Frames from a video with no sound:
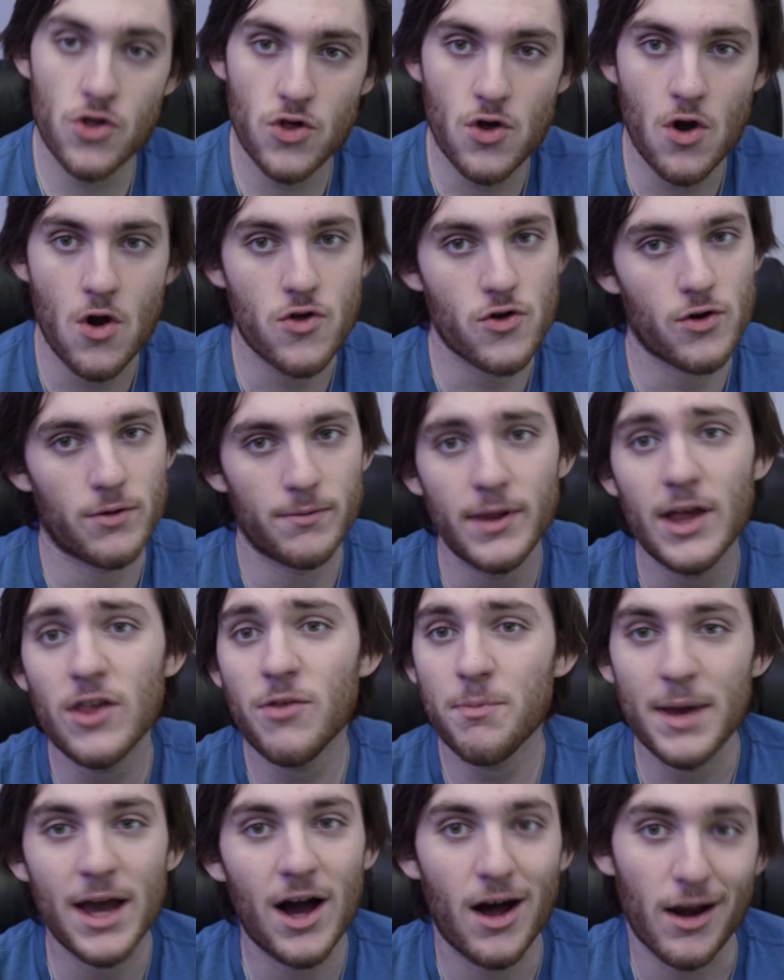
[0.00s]
Charger, let's
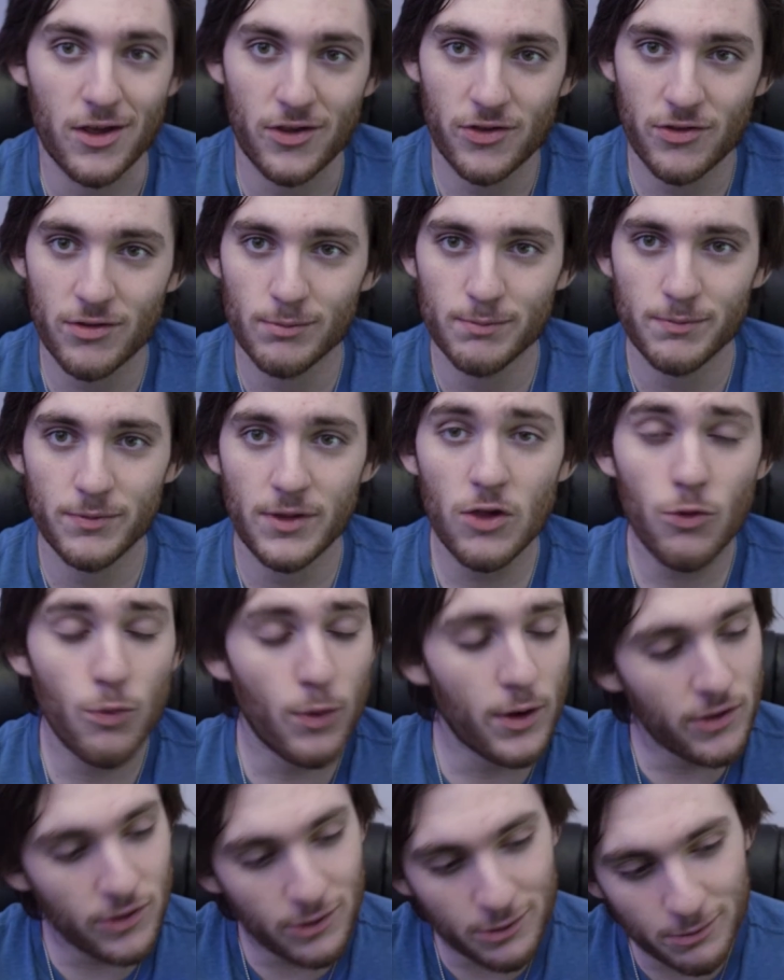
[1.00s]
be honest. This
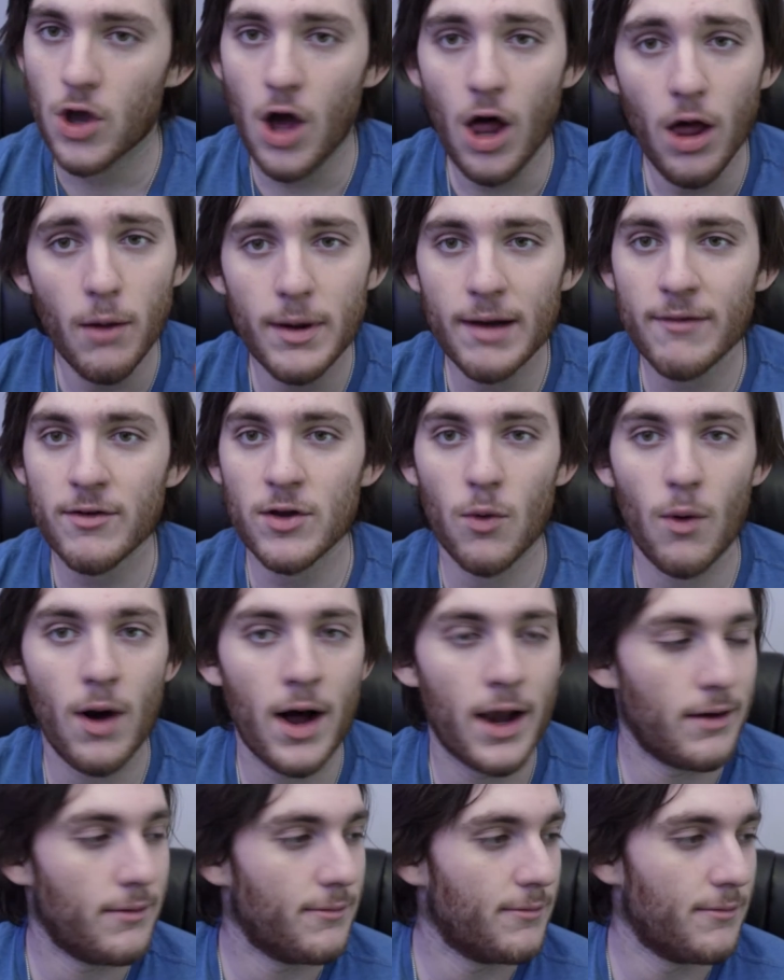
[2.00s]
was, call it whatever you
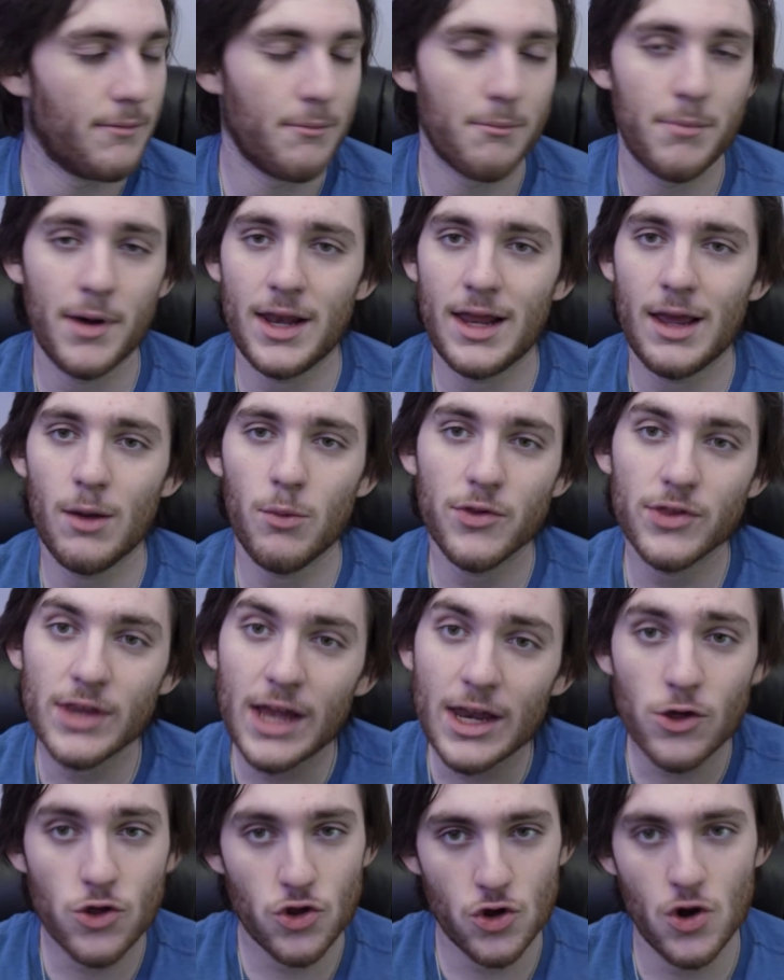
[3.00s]
want, but it was
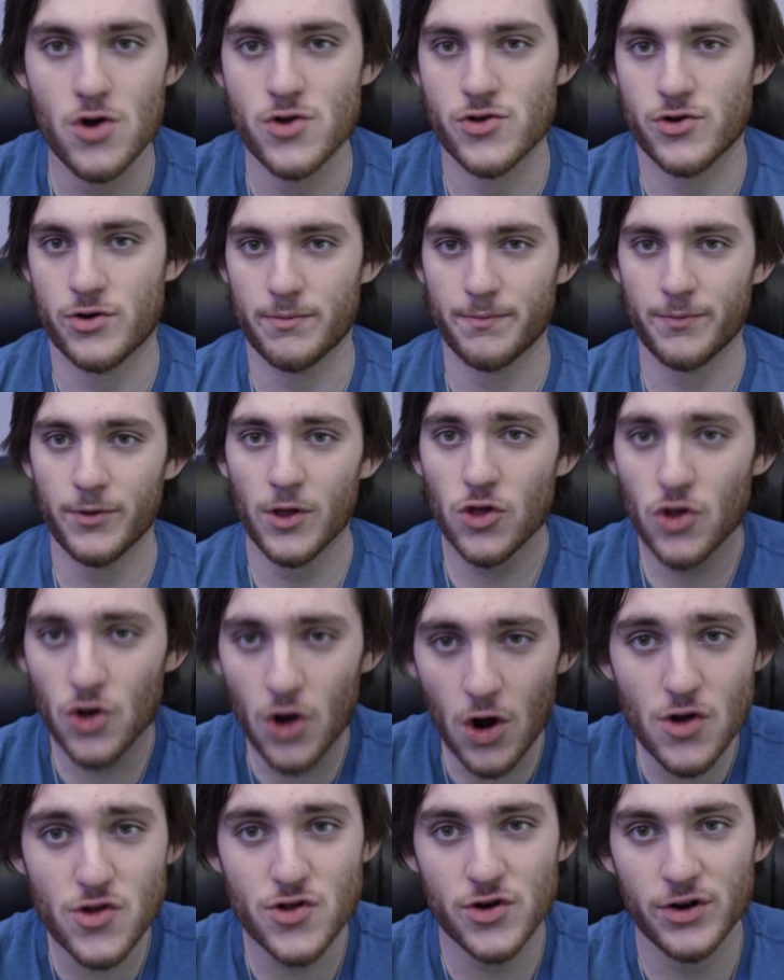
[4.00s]
not a Charger. The
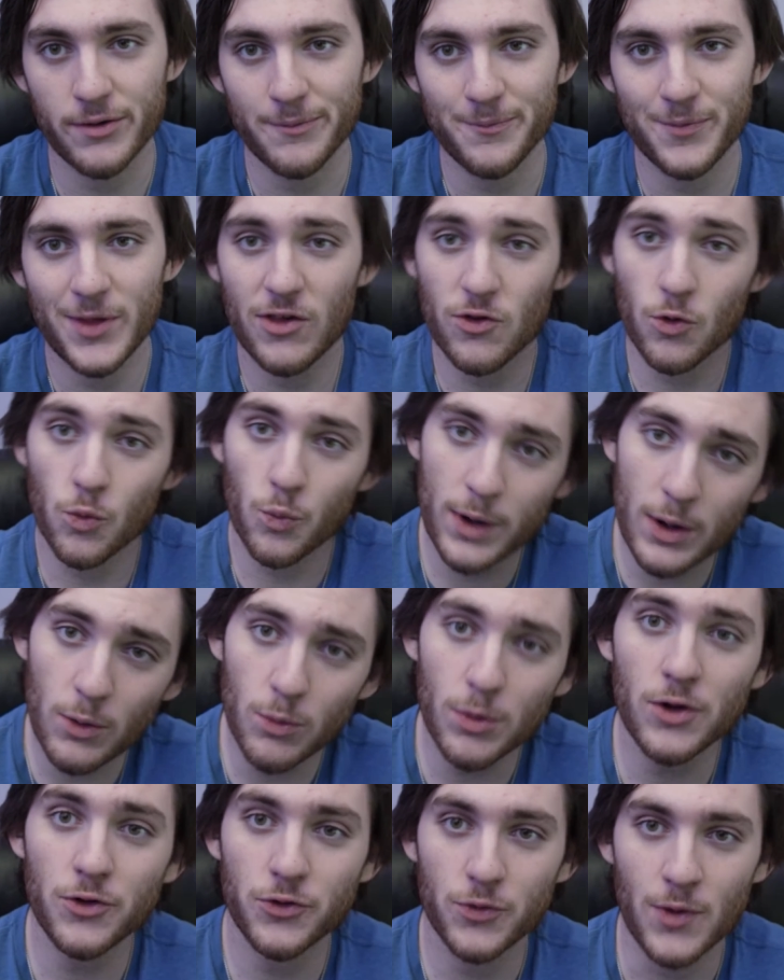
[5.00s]
Charger is a
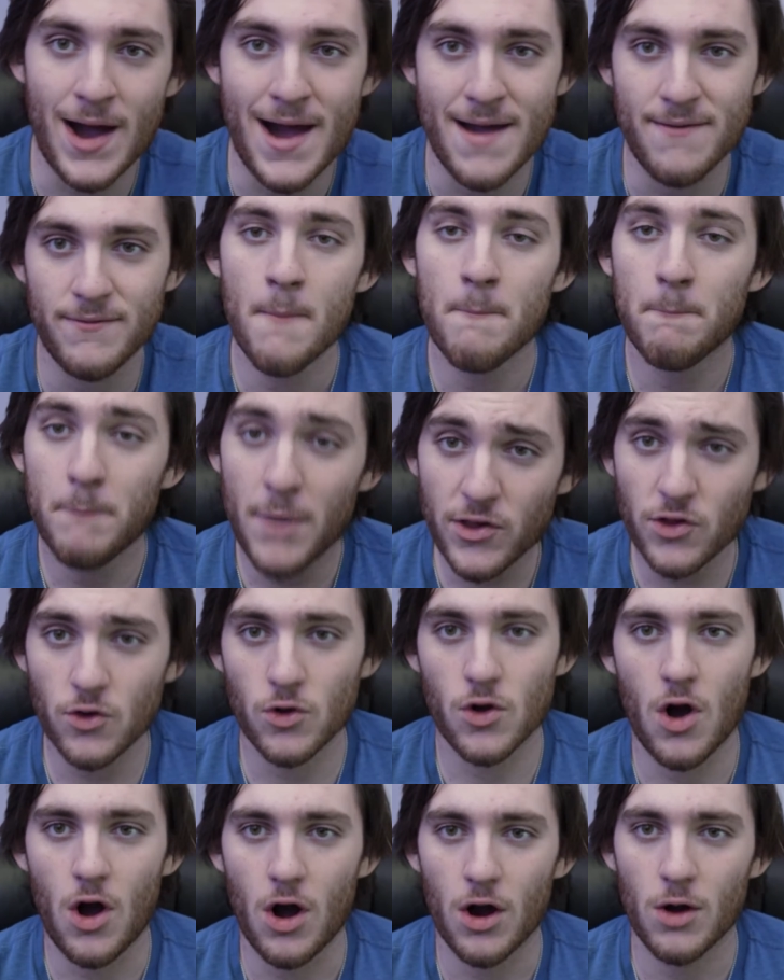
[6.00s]
rear-wheel drive muscle
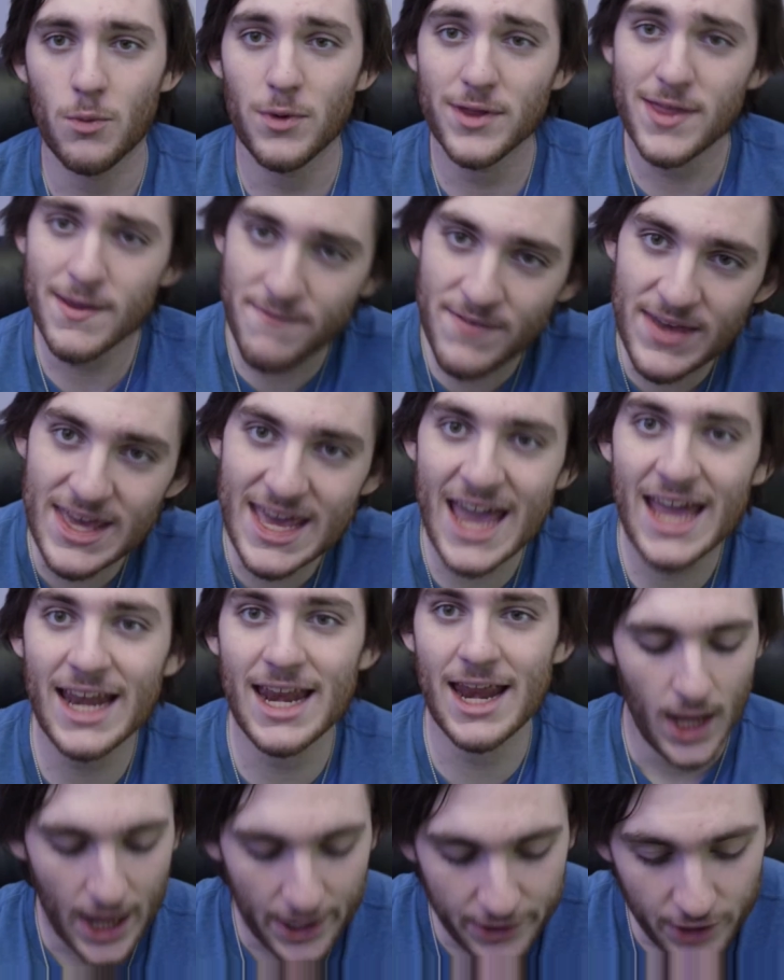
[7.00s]
car with a V8 in
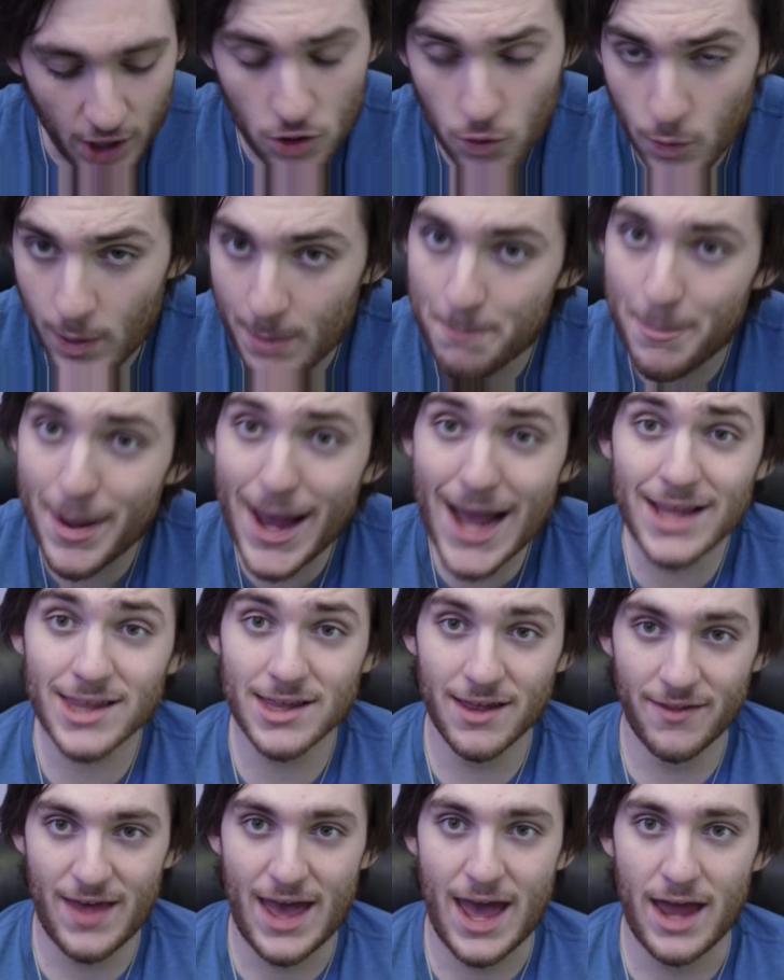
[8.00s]
it. And Dodge went back
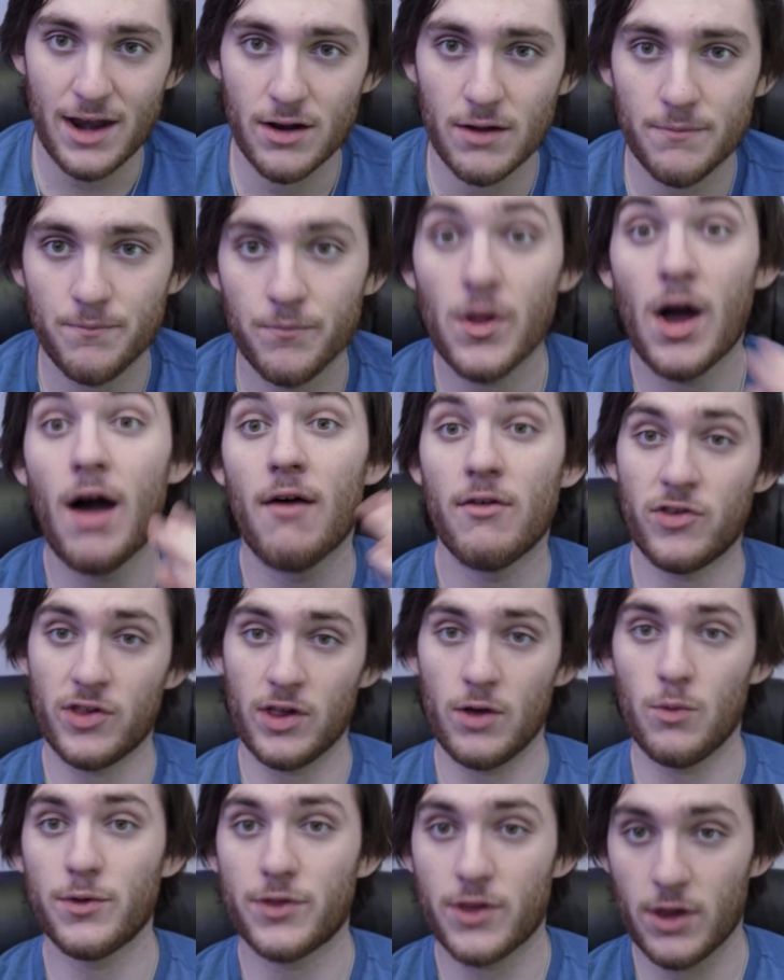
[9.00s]
to that,
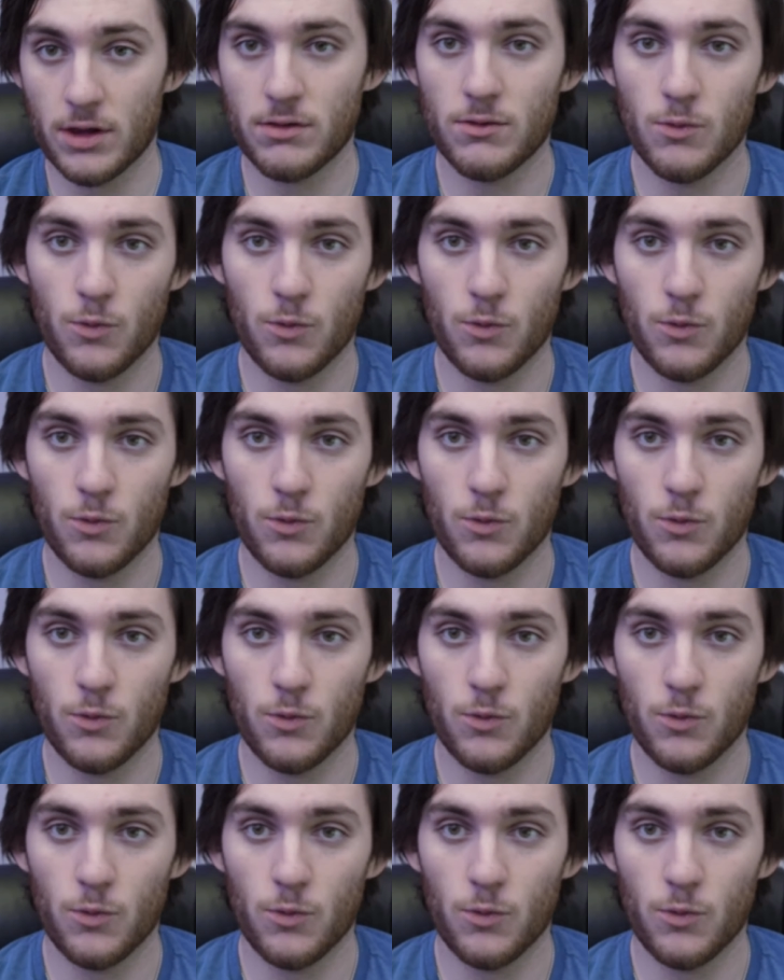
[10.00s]
obviously with the